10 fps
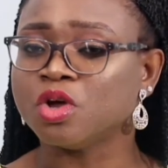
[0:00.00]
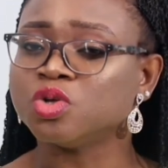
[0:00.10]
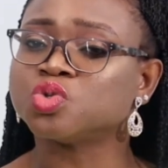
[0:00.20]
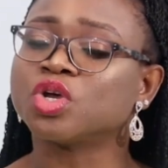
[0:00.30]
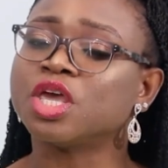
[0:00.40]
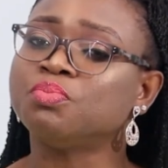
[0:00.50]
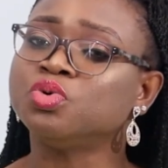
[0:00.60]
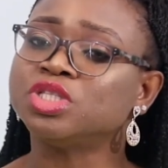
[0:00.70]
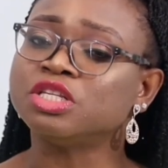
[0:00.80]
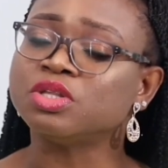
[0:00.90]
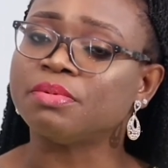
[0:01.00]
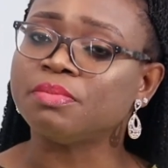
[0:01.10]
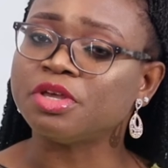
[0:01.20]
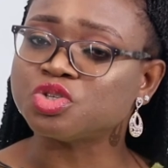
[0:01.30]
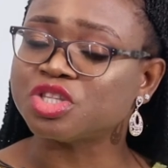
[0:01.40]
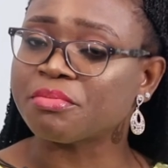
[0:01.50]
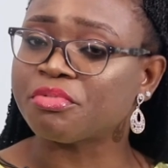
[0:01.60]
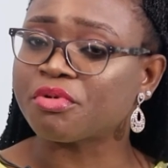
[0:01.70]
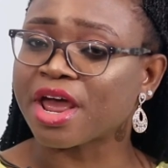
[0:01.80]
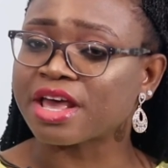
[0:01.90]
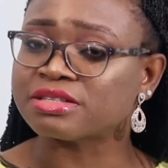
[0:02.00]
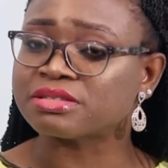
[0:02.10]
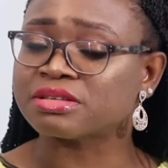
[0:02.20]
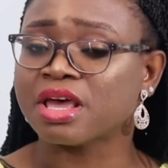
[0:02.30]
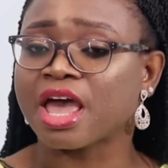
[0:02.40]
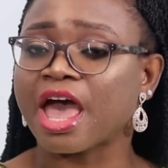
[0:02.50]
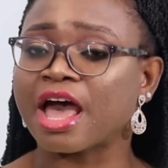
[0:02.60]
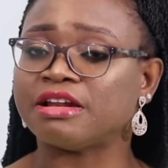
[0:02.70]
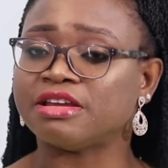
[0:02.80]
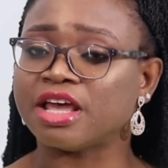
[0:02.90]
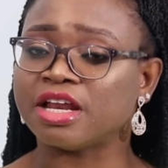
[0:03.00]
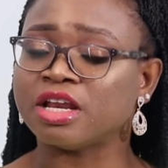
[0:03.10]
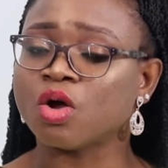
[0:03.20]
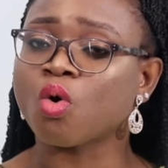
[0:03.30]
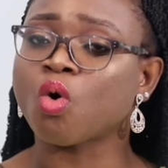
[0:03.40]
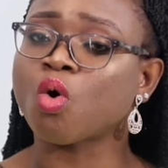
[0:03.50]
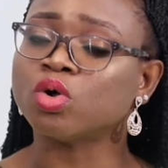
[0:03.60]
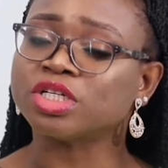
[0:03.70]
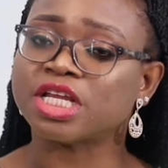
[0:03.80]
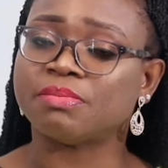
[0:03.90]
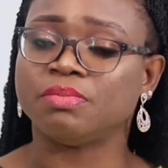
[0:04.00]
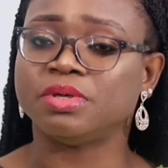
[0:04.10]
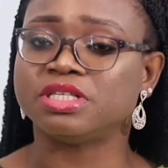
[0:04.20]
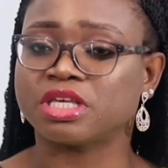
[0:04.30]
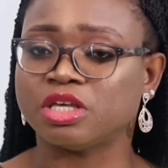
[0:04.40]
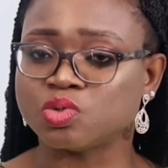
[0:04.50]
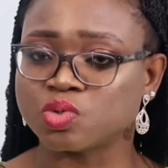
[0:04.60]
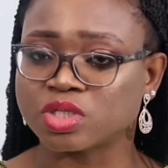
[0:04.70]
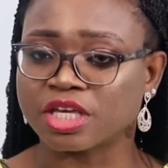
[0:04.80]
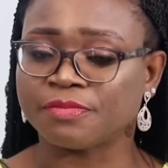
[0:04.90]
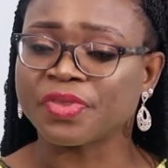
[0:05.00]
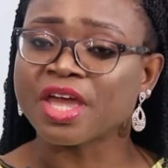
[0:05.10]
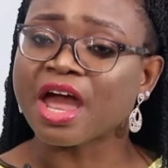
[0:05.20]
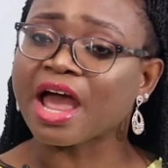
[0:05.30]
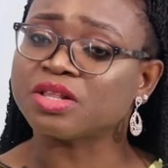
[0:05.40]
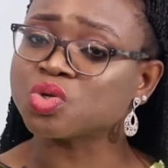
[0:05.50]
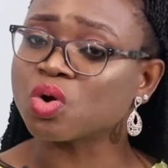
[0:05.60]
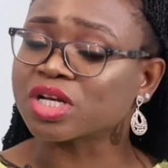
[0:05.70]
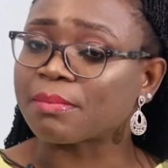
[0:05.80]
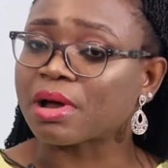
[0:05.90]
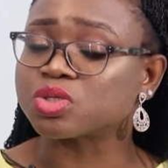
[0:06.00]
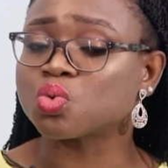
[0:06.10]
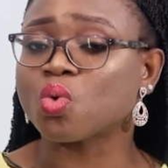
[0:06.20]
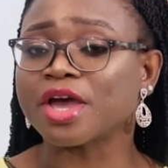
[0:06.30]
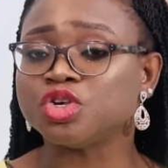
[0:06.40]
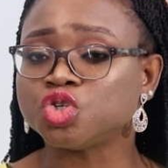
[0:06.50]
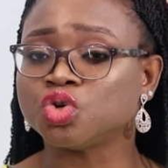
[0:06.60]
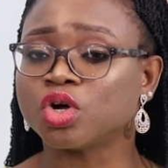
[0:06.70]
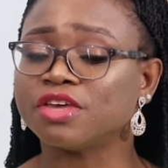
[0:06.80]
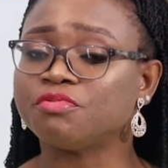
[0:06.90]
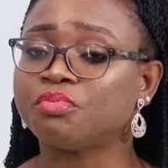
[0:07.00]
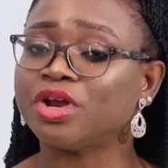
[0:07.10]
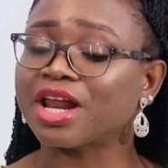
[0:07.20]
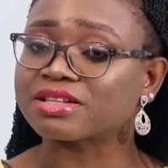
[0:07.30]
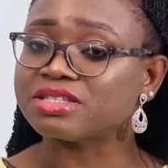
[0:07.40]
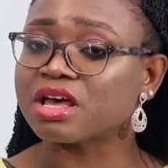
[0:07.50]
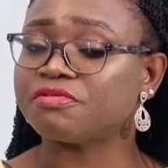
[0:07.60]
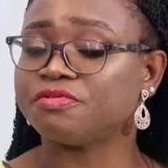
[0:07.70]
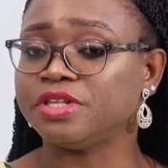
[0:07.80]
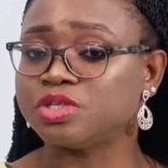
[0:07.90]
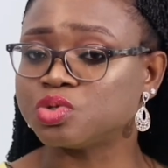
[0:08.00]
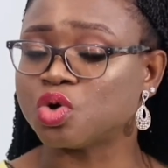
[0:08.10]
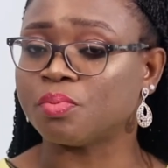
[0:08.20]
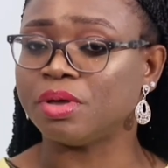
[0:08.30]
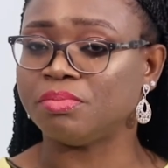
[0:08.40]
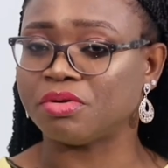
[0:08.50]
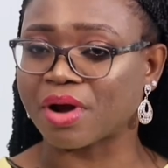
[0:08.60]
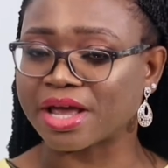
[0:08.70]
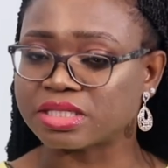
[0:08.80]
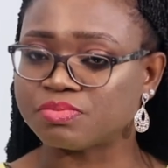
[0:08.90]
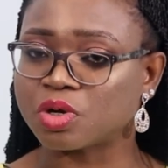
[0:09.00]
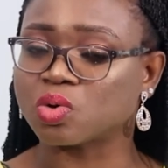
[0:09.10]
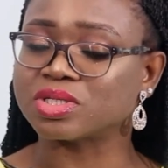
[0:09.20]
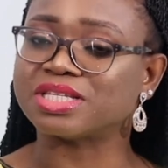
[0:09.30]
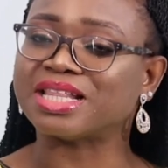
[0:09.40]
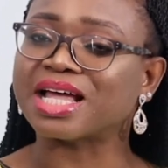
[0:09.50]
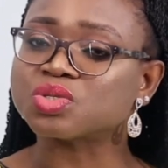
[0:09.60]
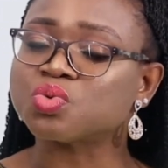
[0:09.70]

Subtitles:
So keep putting the baby to the breast and then hold the baby skin to skin. I talked about why you should not give prelacteal feeds to your baby, right? Because that will